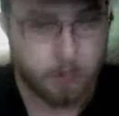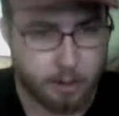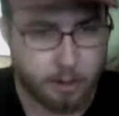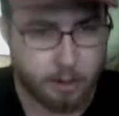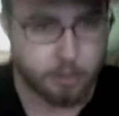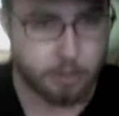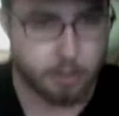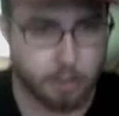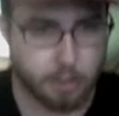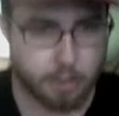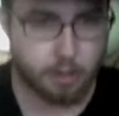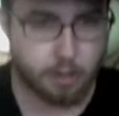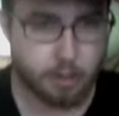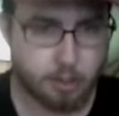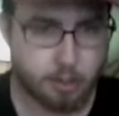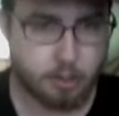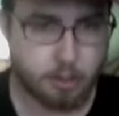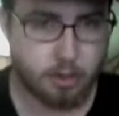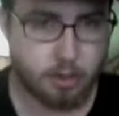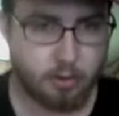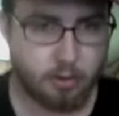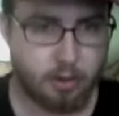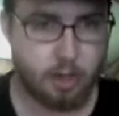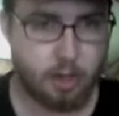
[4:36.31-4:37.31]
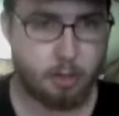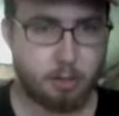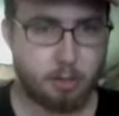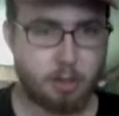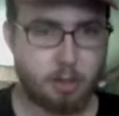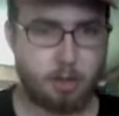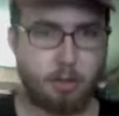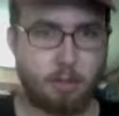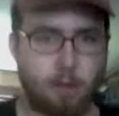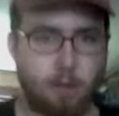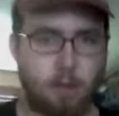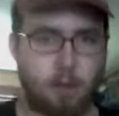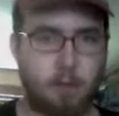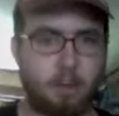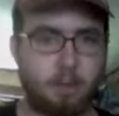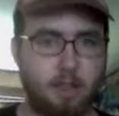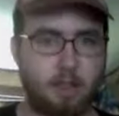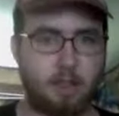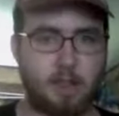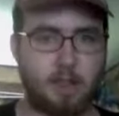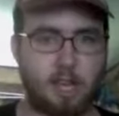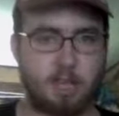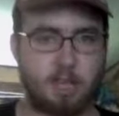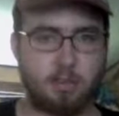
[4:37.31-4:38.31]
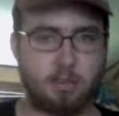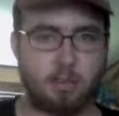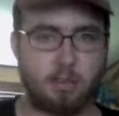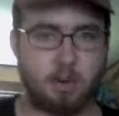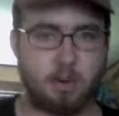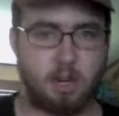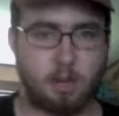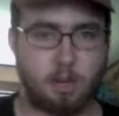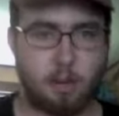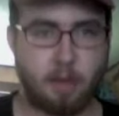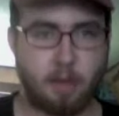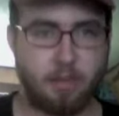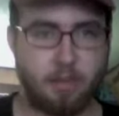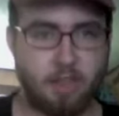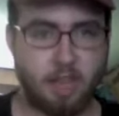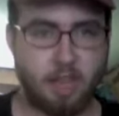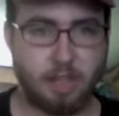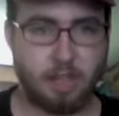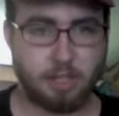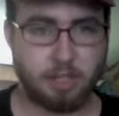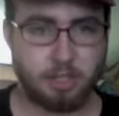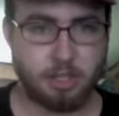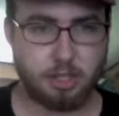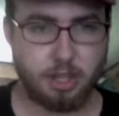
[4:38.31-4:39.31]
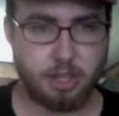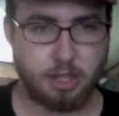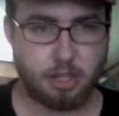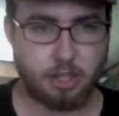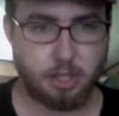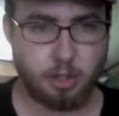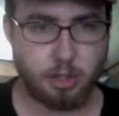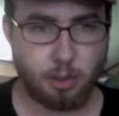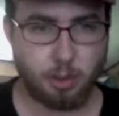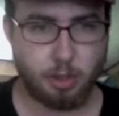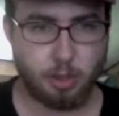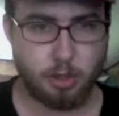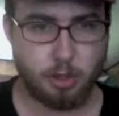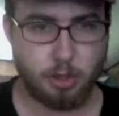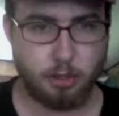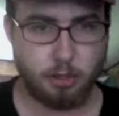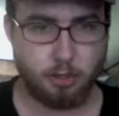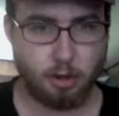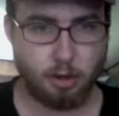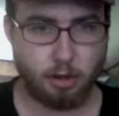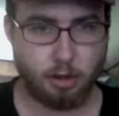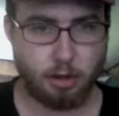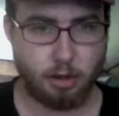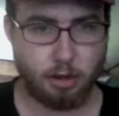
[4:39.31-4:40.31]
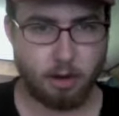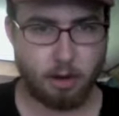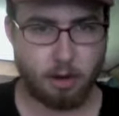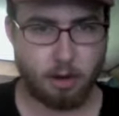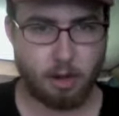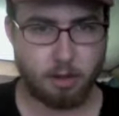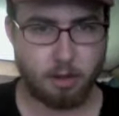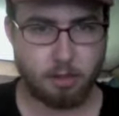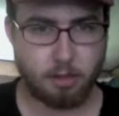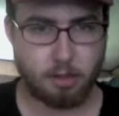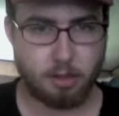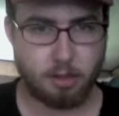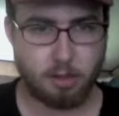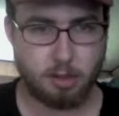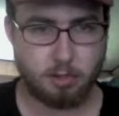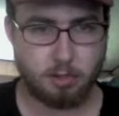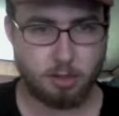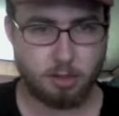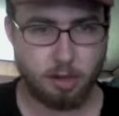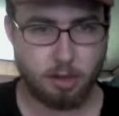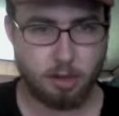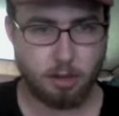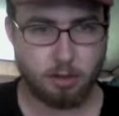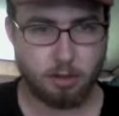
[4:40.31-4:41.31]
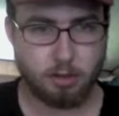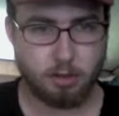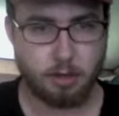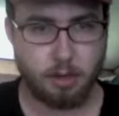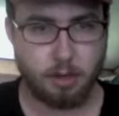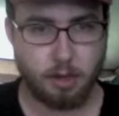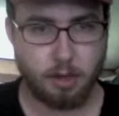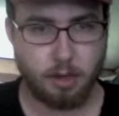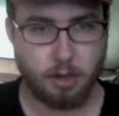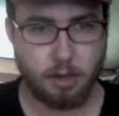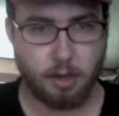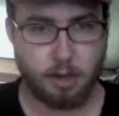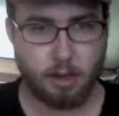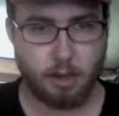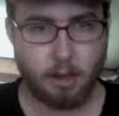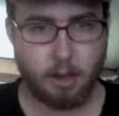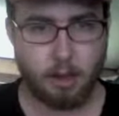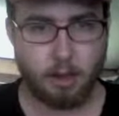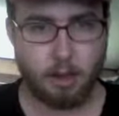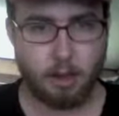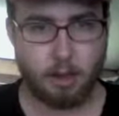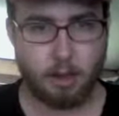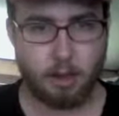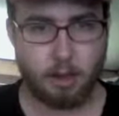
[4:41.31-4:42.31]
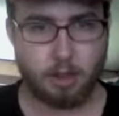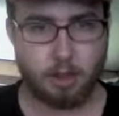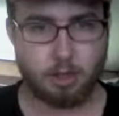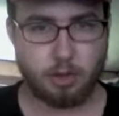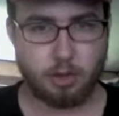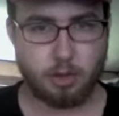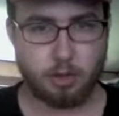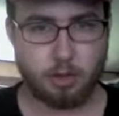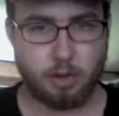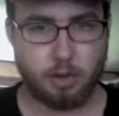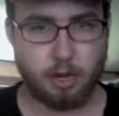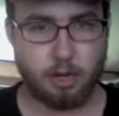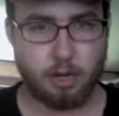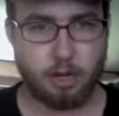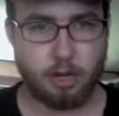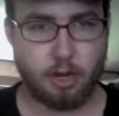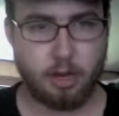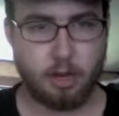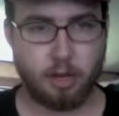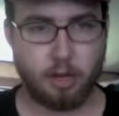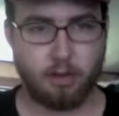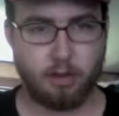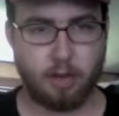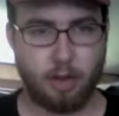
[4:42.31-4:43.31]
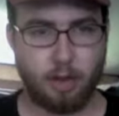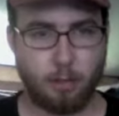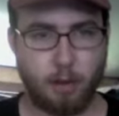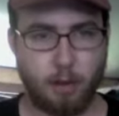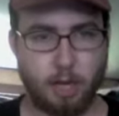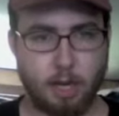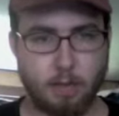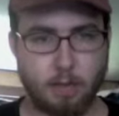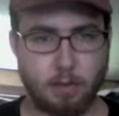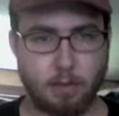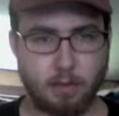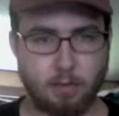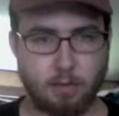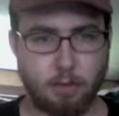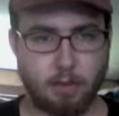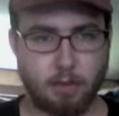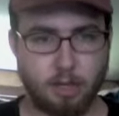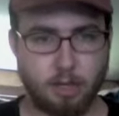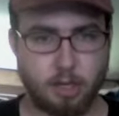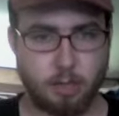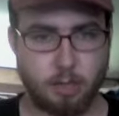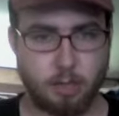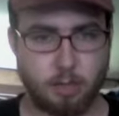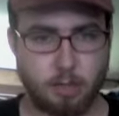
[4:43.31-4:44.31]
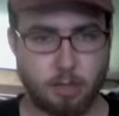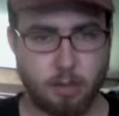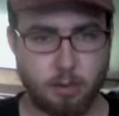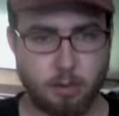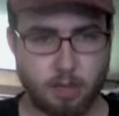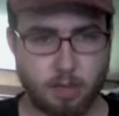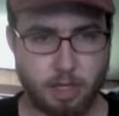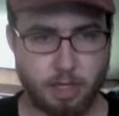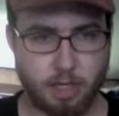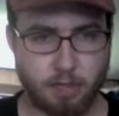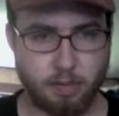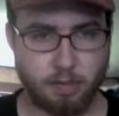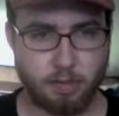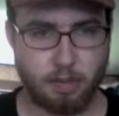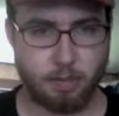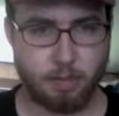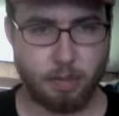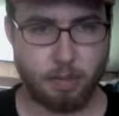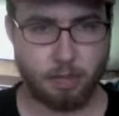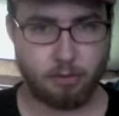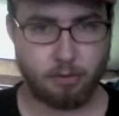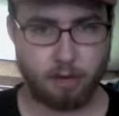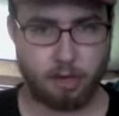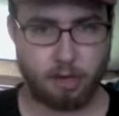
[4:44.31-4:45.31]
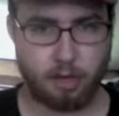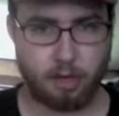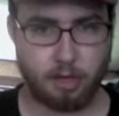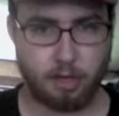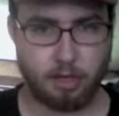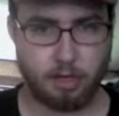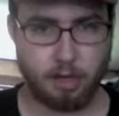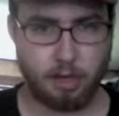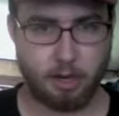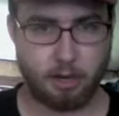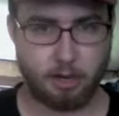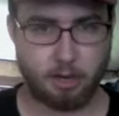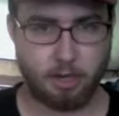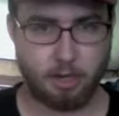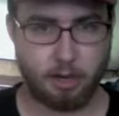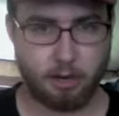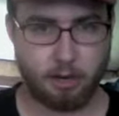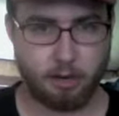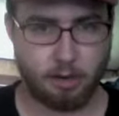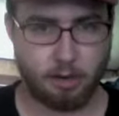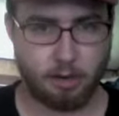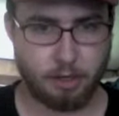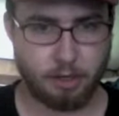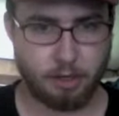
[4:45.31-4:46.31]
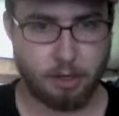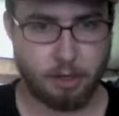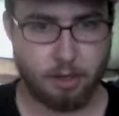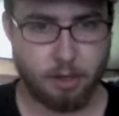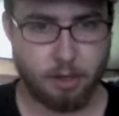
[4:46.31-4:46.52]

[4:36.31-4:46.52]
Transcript: So this was a great episode to follow up on the last one. Apart from the action scenes, I enjoyed doing and finally getting the episodes for themselves. Also enjoyed Hey Greg Wise and Script this episode, which has some of the best writing in the entire series.